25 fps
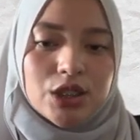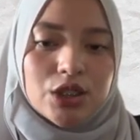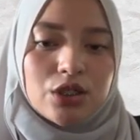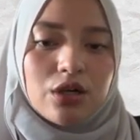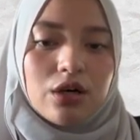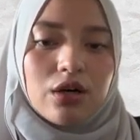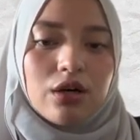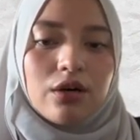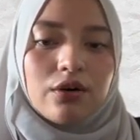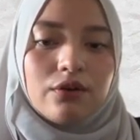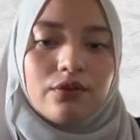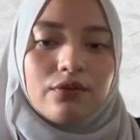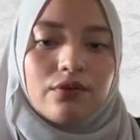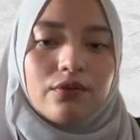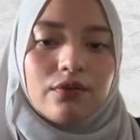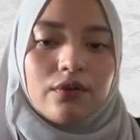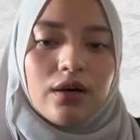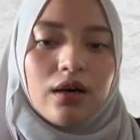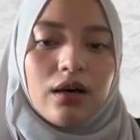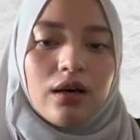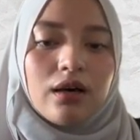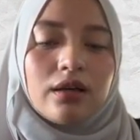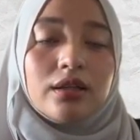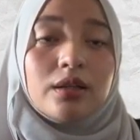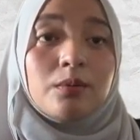of
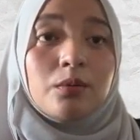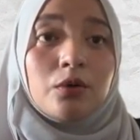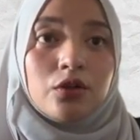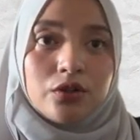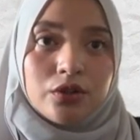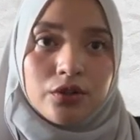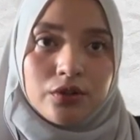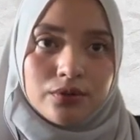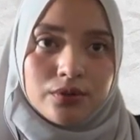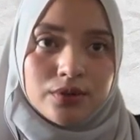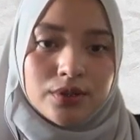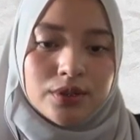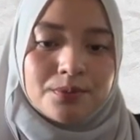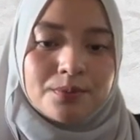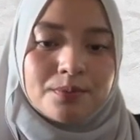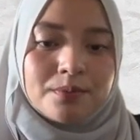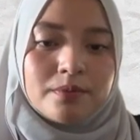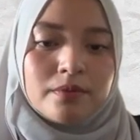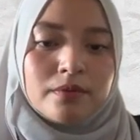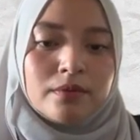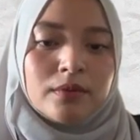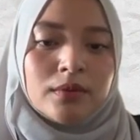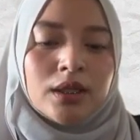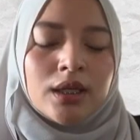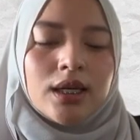other molecules.
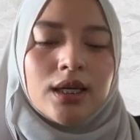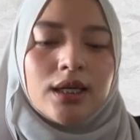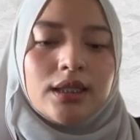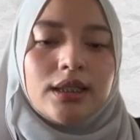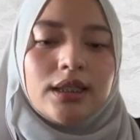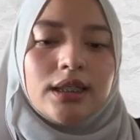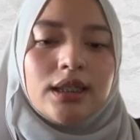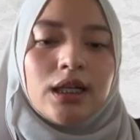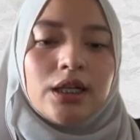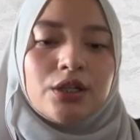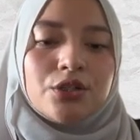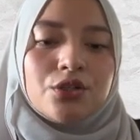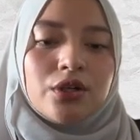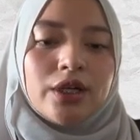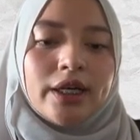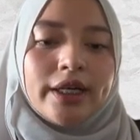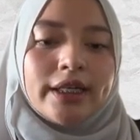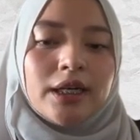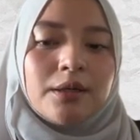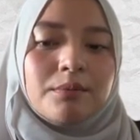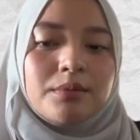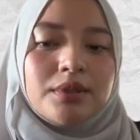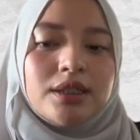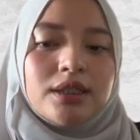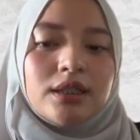The electrolyte
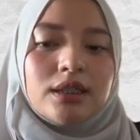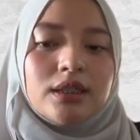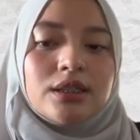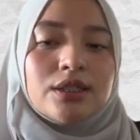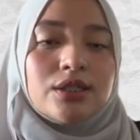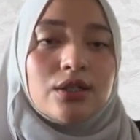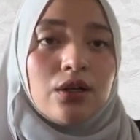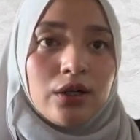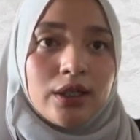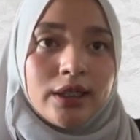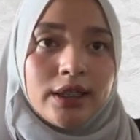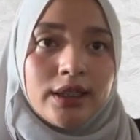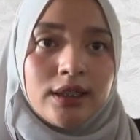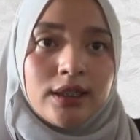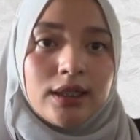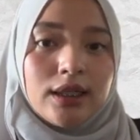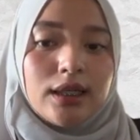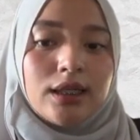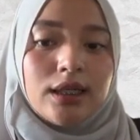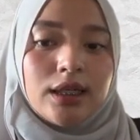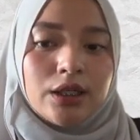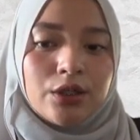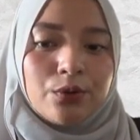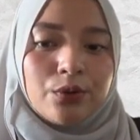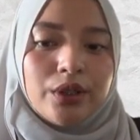can be a solid,
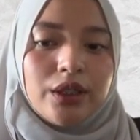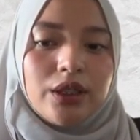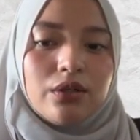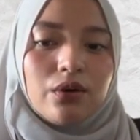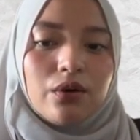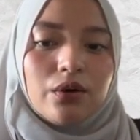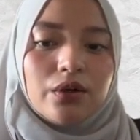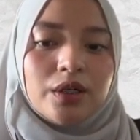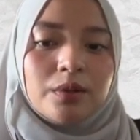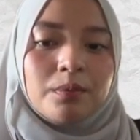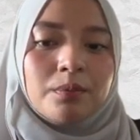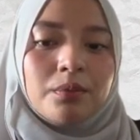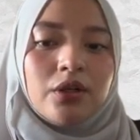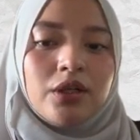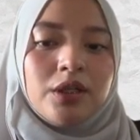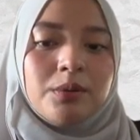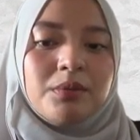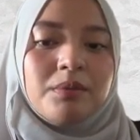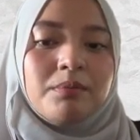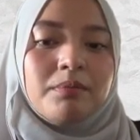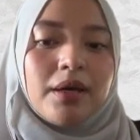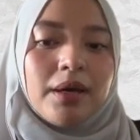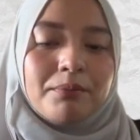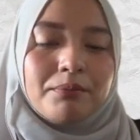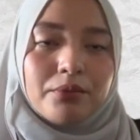liquid, or a polymer
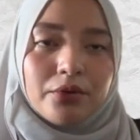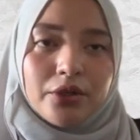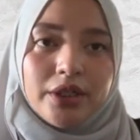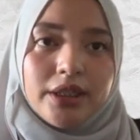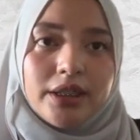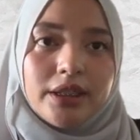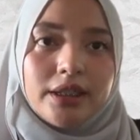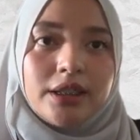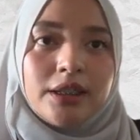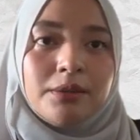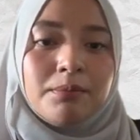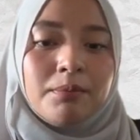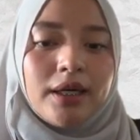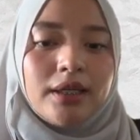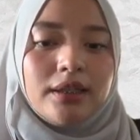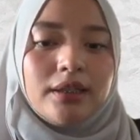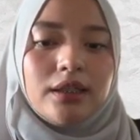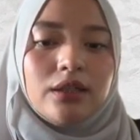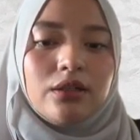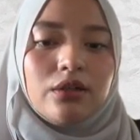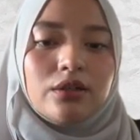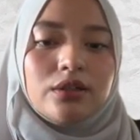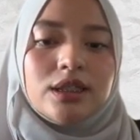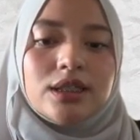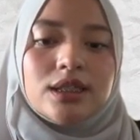membrane
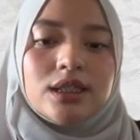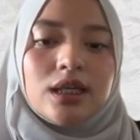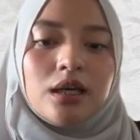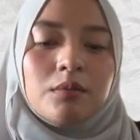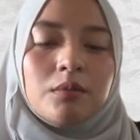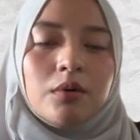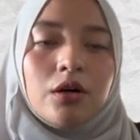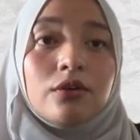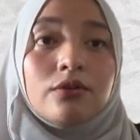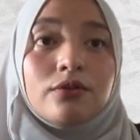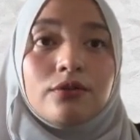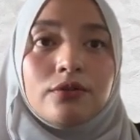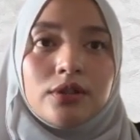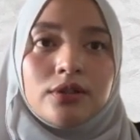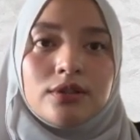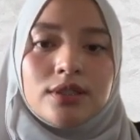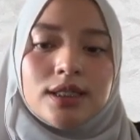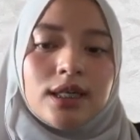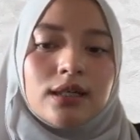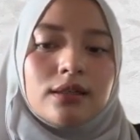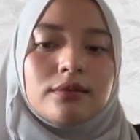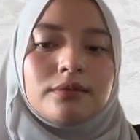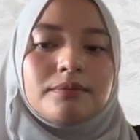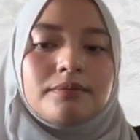depending on the type of fuel cell.